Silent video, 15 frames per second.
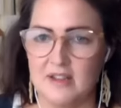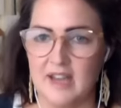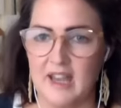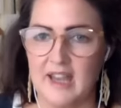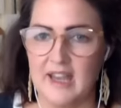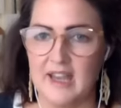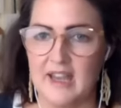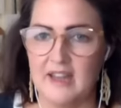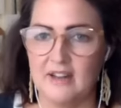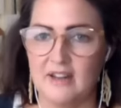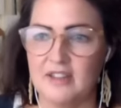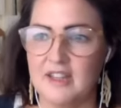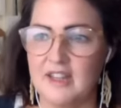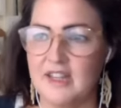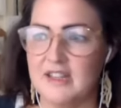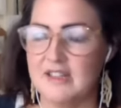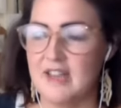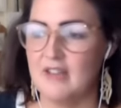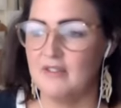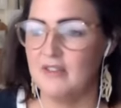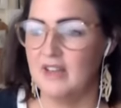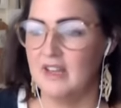okay, and I think it's
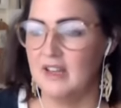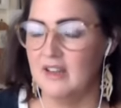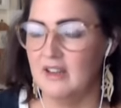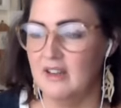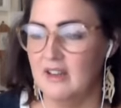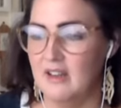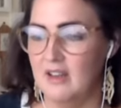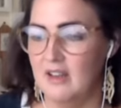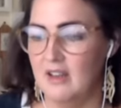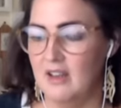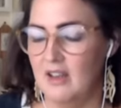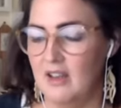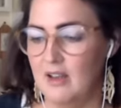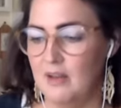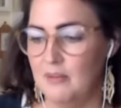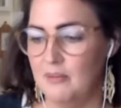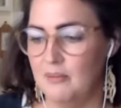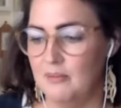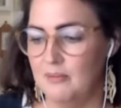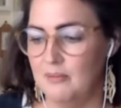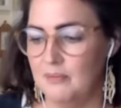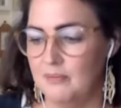having um,